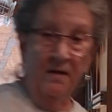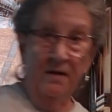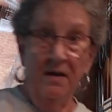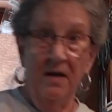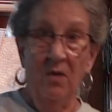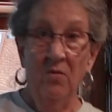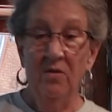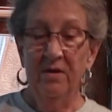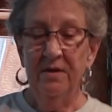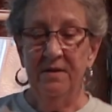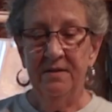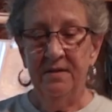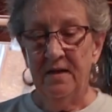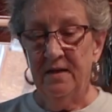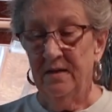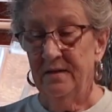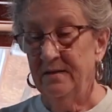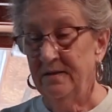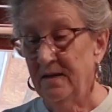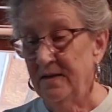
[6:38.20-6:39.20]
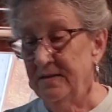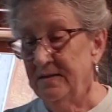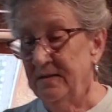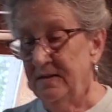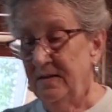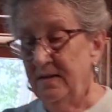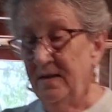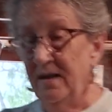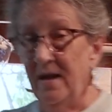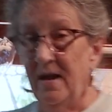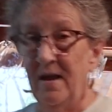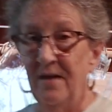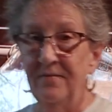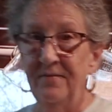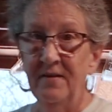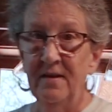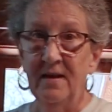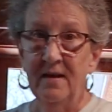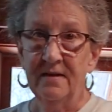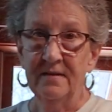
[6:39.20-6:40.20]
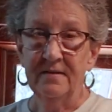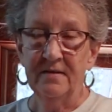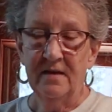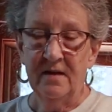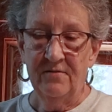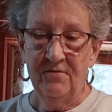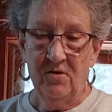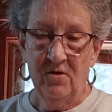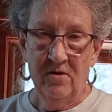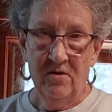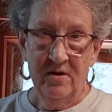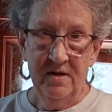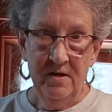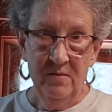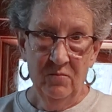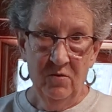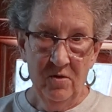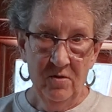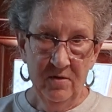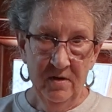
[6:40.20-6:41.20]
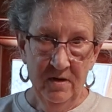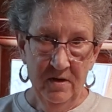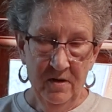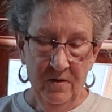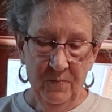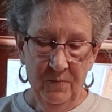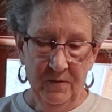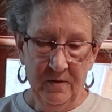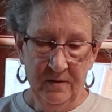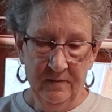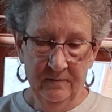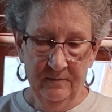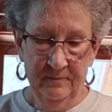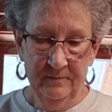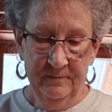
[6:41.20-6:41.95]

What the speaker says: Now we're going to take 1.5 eggs that I've already broken open.